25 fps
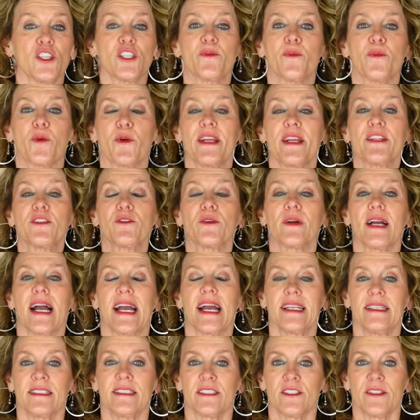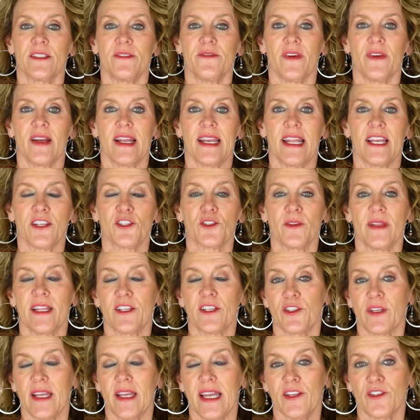Just parental guidance and financial
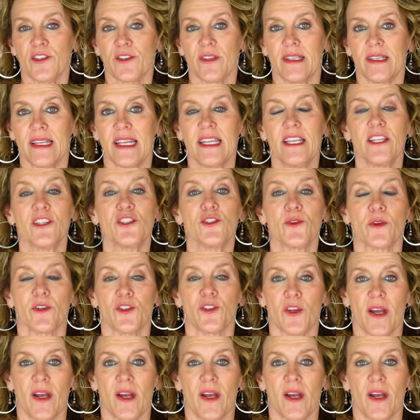education. It is your